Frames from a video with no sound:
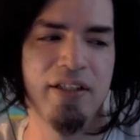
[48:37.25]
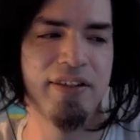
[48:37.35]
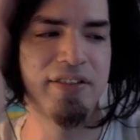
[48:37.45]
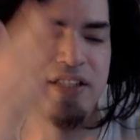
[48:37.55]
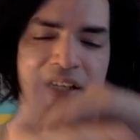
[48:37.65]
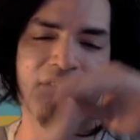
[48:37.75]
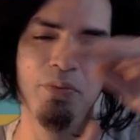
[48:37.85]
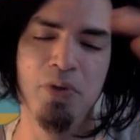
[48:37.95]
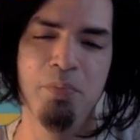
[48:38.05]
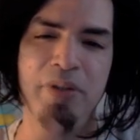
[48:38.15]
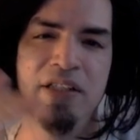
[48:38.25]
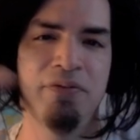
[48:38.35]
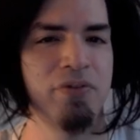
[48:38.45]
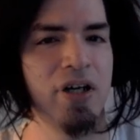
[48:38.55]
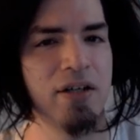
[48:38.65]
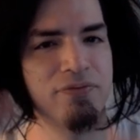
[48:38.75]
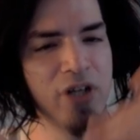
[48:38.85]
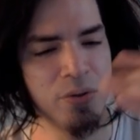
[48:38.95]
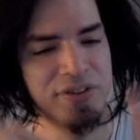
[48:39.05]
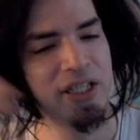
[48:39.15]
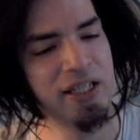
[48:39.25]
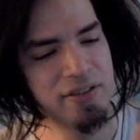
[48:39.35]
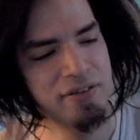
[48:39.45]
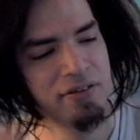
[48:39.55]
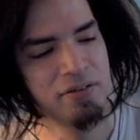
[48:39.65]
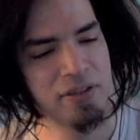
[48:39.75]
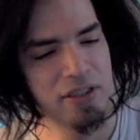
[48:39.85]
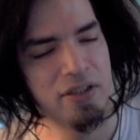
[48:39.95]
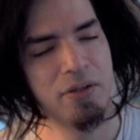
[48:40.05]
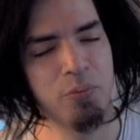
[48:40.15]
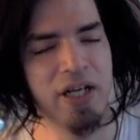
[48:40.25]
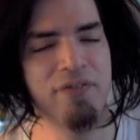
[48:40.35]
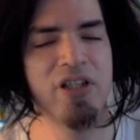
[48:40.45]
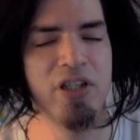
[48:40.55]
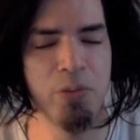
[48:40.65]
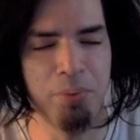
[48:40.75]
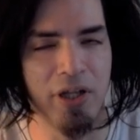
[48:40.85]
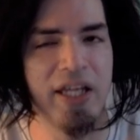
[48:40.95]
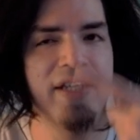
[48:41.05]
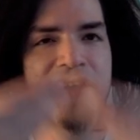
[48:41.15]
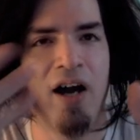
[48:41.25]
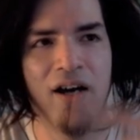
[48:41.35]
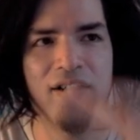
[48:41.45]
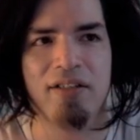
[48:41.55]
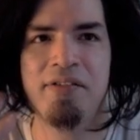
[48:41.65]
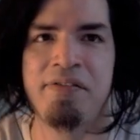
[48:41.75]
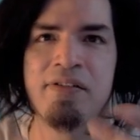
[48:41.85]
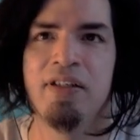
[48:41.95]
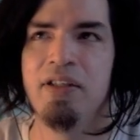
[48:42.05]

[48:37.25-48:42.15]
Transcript: the deck will be rotated whenever you play cards.